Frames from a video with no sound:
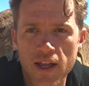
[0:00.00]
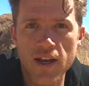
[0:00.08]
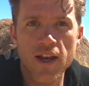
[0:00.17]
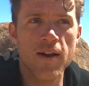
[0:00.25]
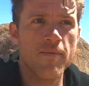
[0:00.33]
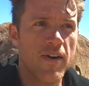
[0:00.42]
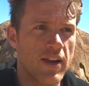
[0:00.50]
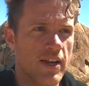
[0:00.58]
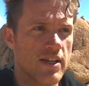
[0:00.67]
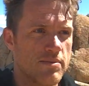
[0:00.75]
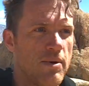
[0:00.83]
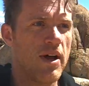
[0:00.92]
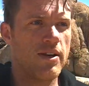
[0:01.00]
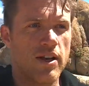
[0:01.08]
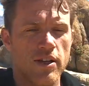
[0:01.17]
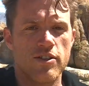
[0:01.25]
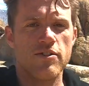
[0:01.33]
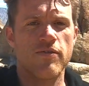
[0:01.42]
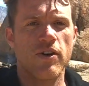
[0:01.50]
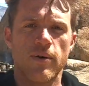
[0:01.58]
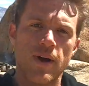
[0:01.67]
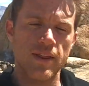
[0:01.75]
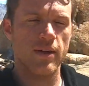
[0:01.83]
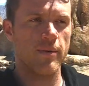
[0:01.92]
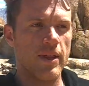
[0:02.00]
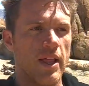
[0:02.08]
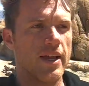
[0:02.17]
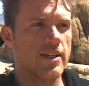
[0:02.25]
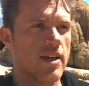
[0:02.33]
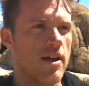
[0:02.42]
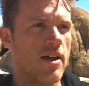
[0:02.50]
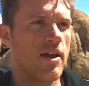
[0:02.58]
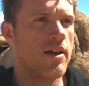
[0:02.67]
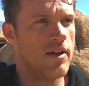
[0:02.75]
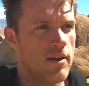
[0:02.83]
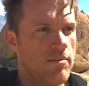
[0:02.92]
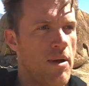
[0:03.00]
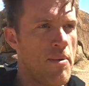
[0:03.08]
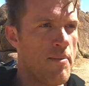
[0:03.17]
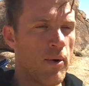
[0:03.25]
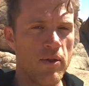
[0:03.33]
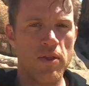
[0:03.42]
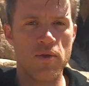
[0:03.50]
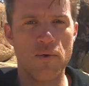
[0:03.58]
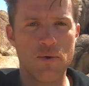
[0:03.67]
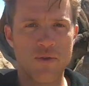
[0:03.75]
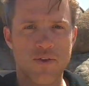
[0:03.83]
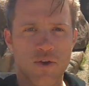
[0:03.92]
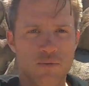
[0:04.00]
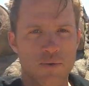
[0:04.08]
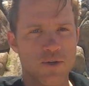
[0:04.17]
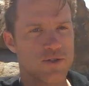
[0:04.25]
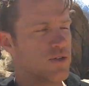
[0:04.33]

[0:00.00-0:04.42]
ended up finding a spot not too far away that we liked, maybe more than the one with our own personal